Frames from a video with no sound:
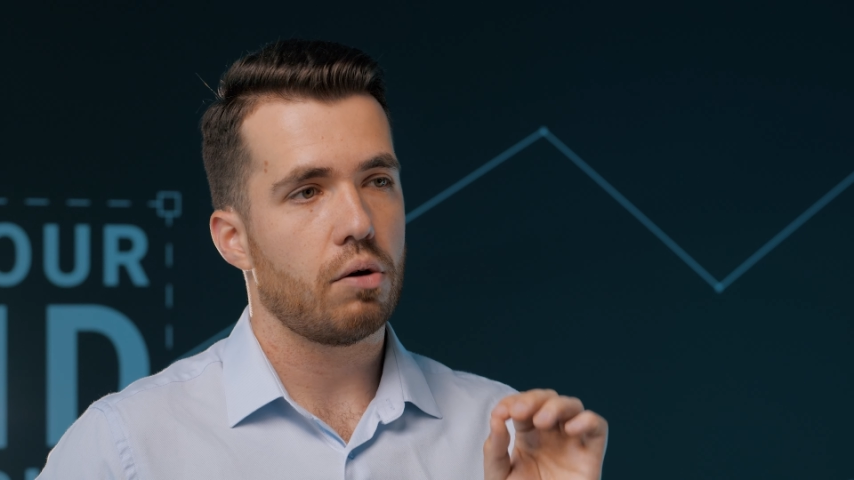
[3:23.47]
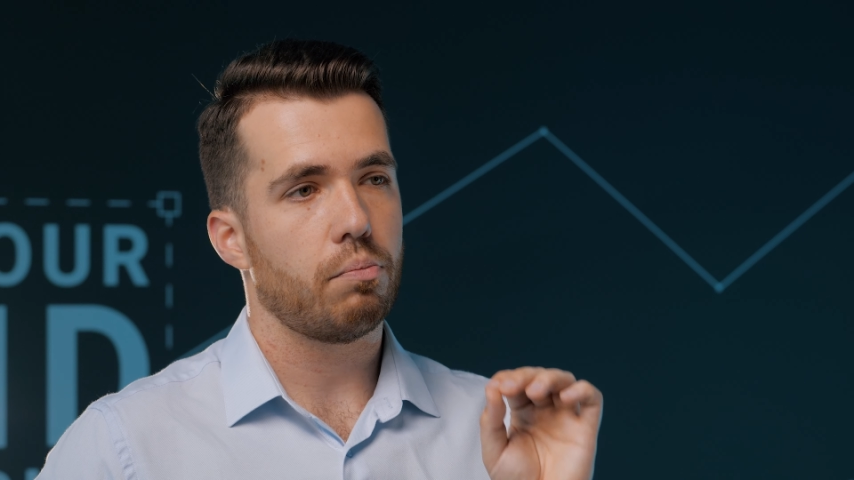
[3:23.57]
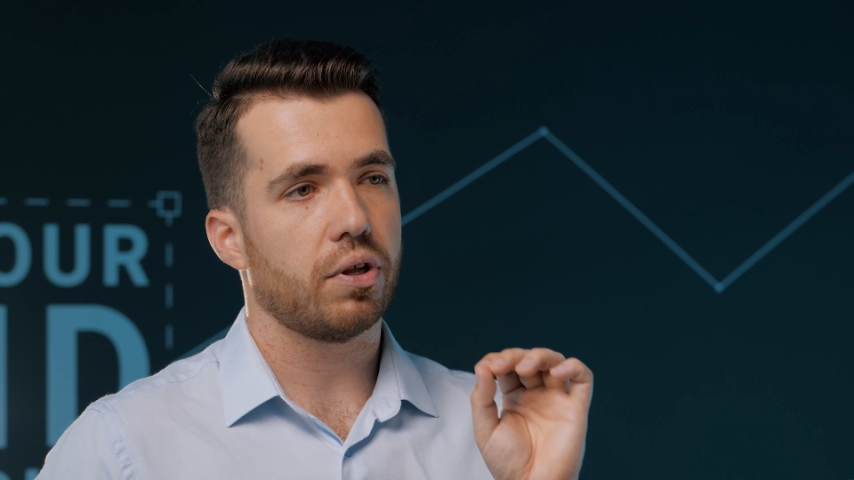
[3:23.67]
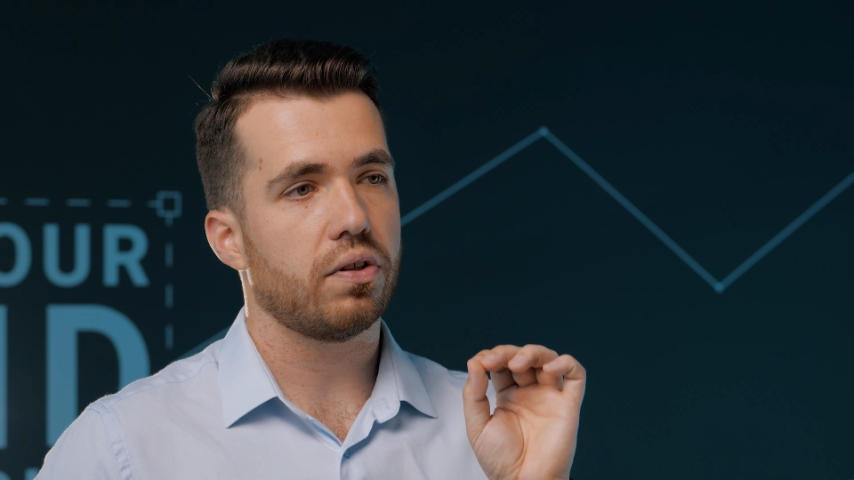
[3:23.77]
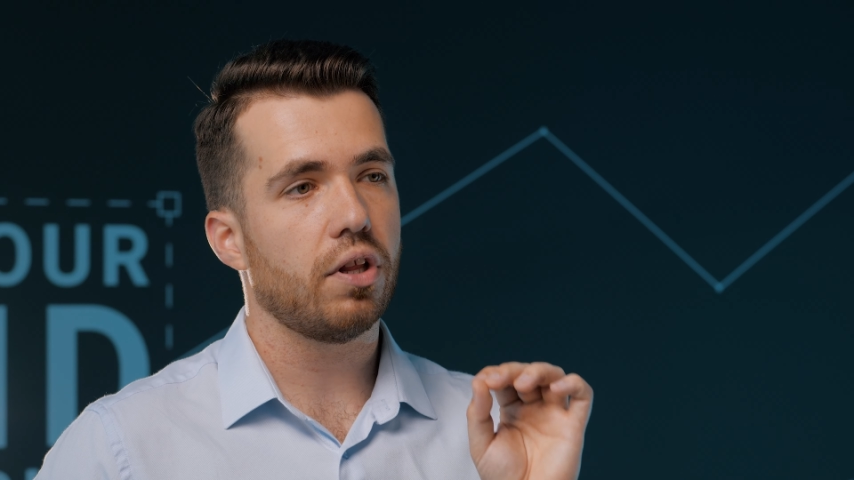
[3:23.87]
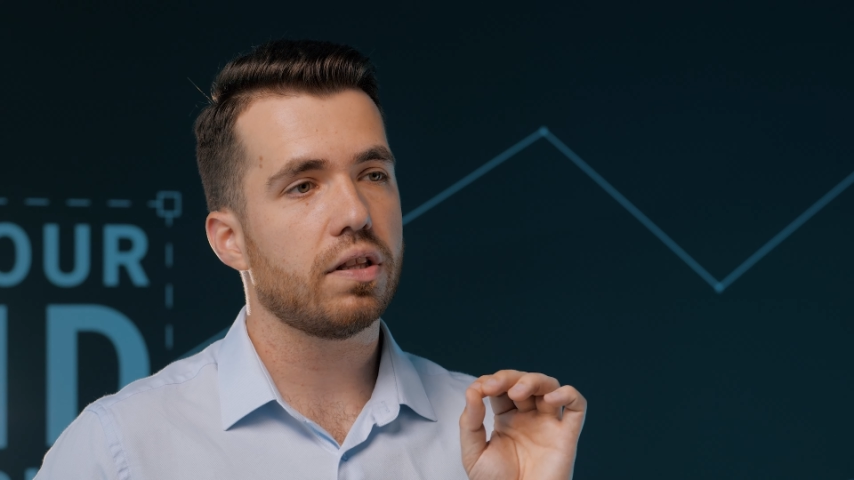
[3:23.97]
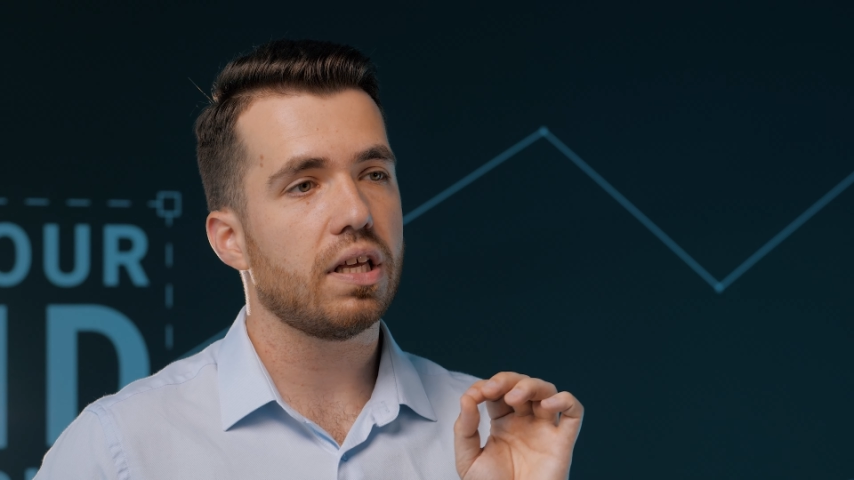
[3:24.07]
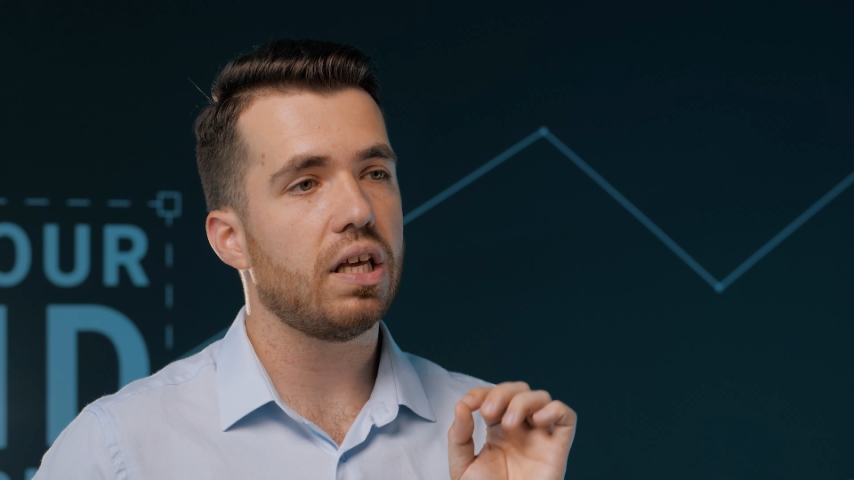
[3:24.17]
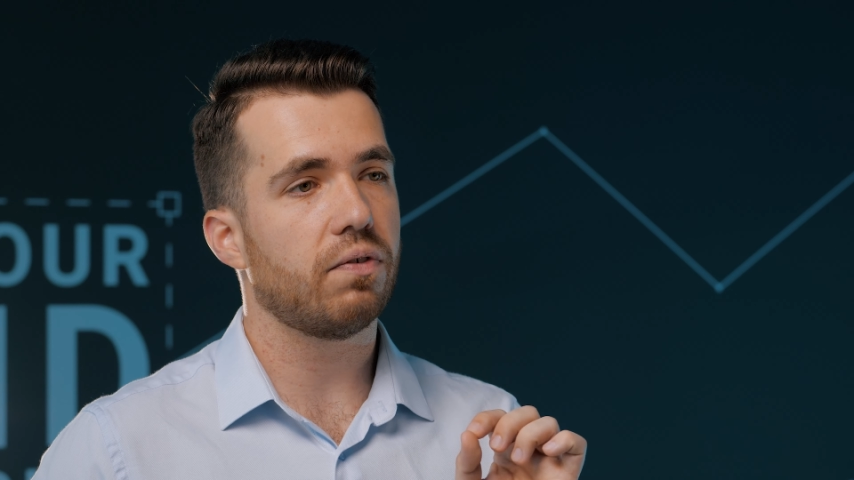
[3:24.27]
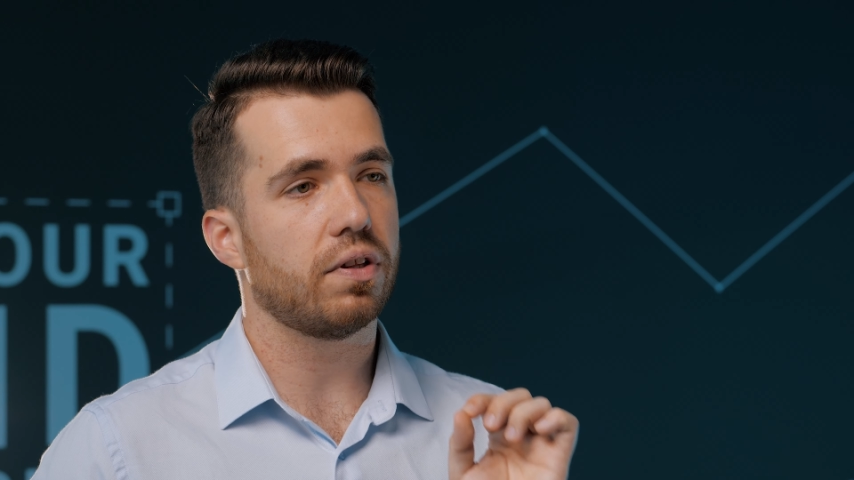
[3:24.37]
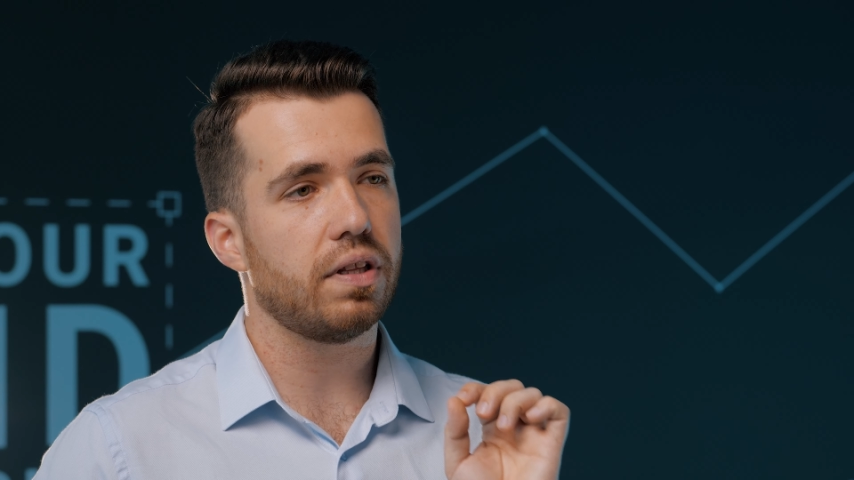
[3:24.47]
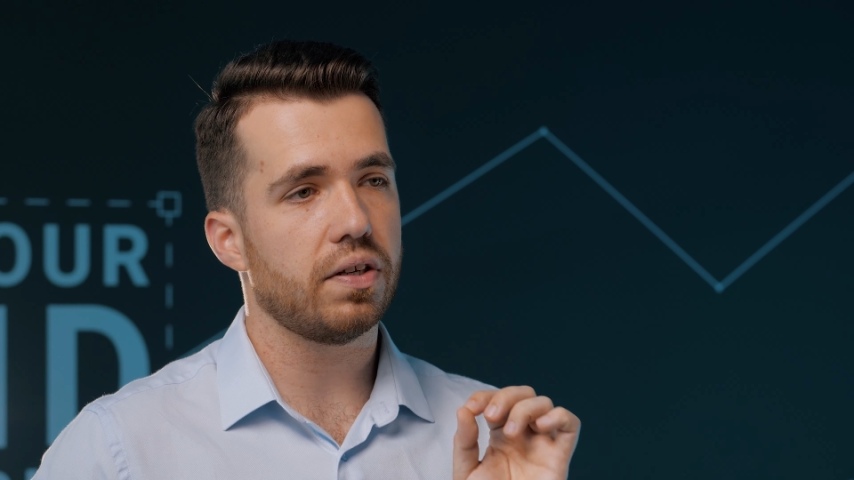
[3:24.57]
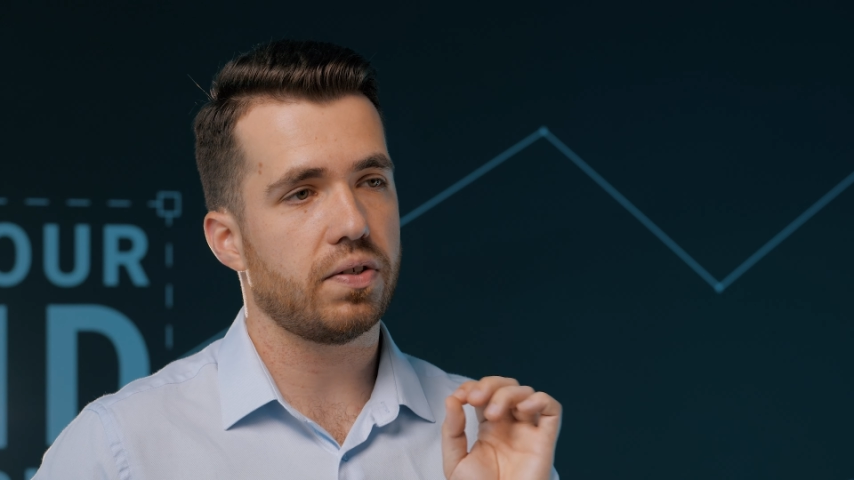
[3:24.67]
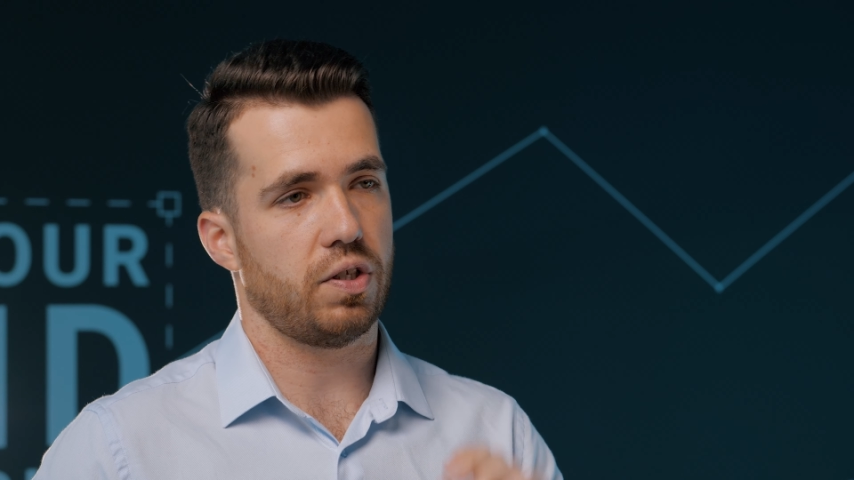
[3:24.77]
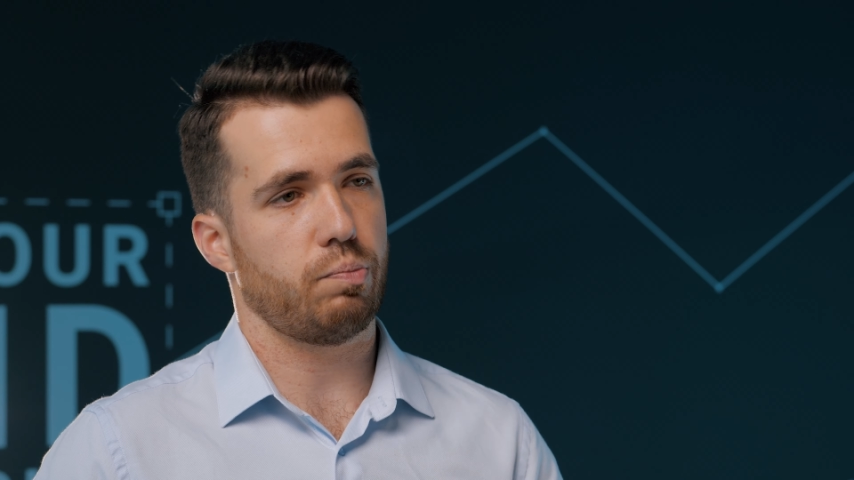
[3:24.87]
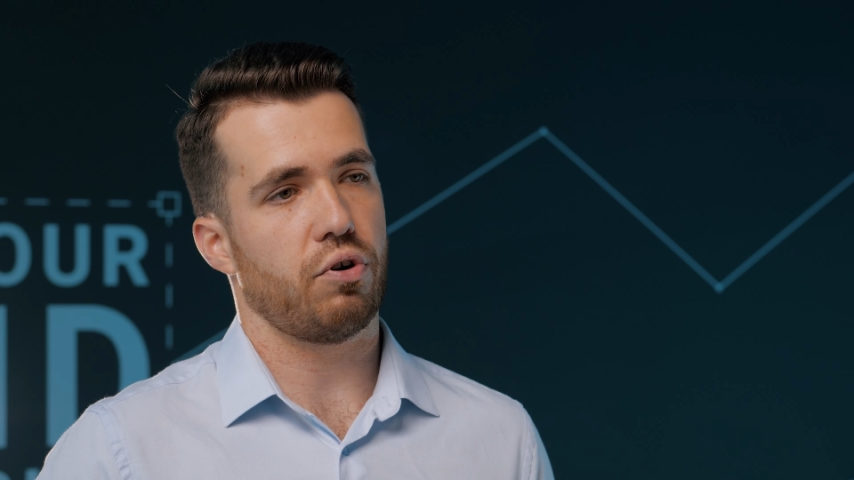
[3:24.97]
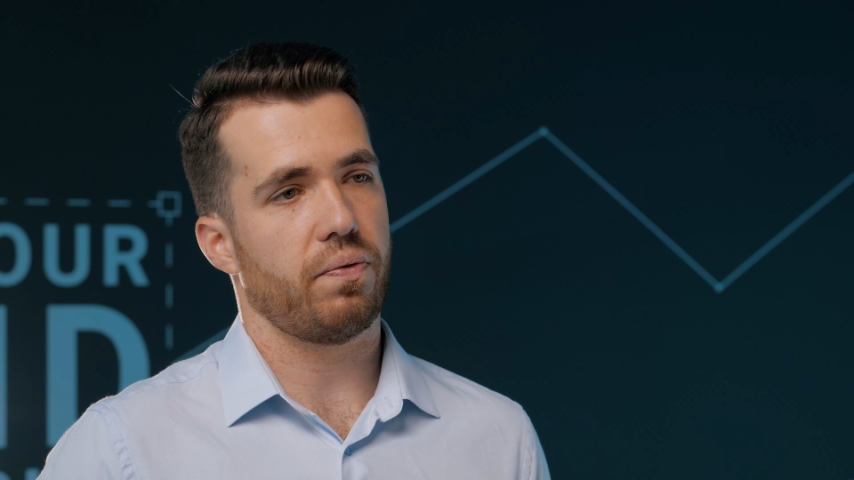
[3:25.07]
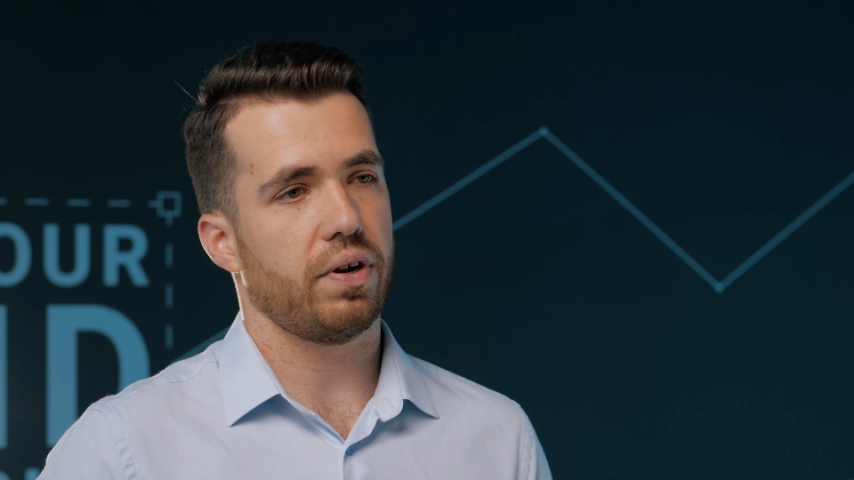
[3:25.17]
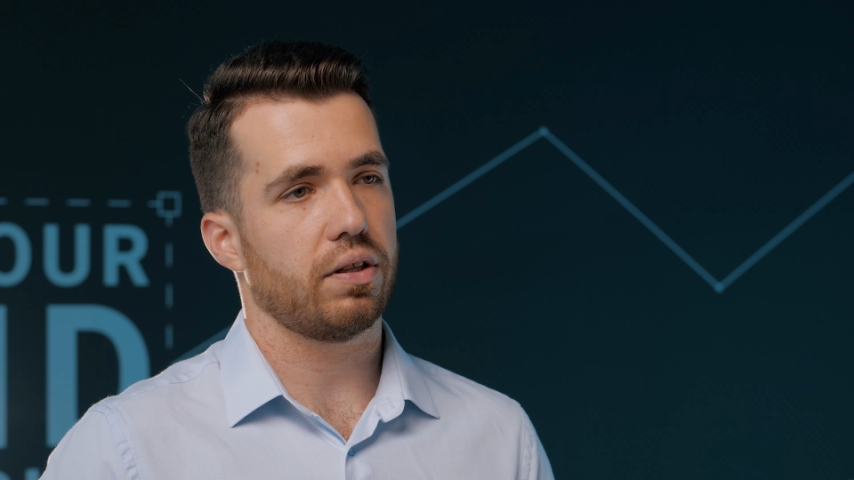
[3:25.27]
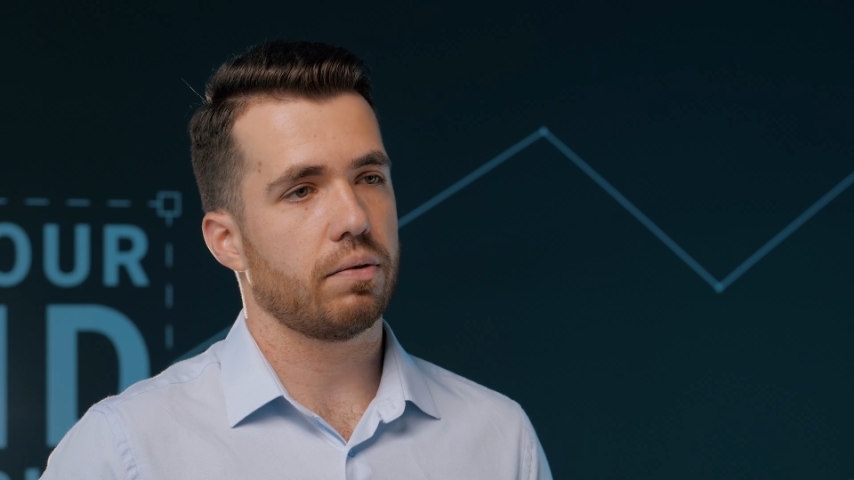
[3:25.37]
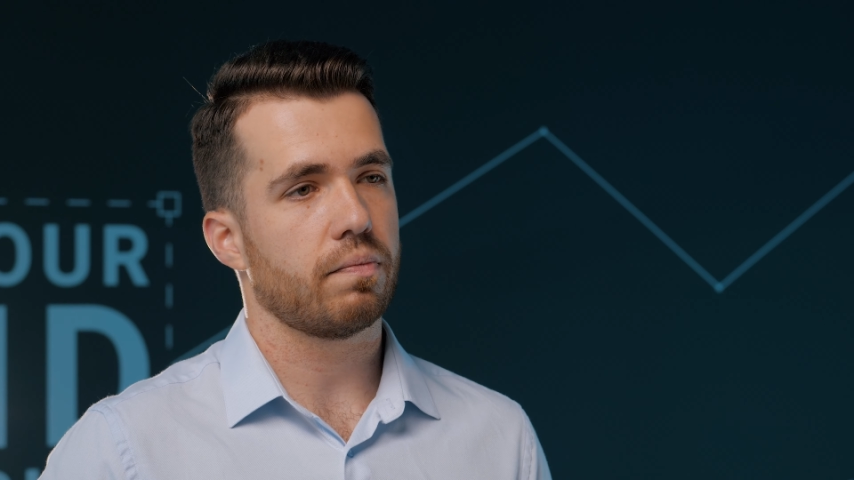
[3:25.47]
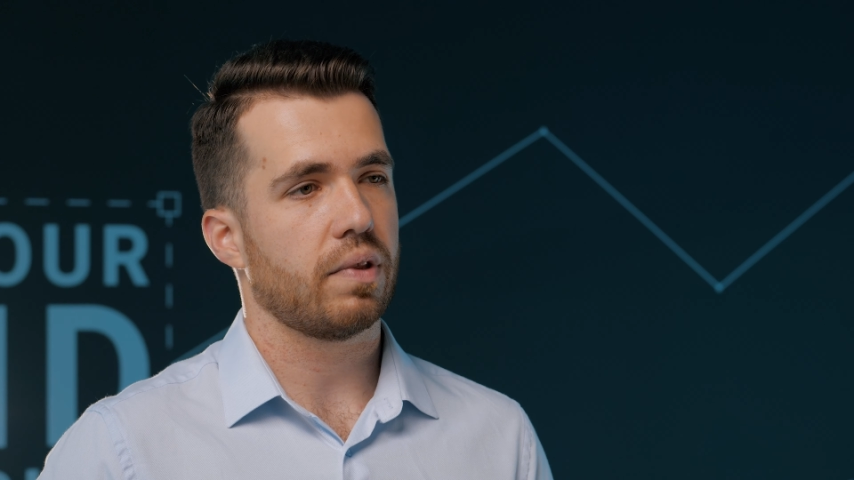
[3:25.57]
but not even this is perfect,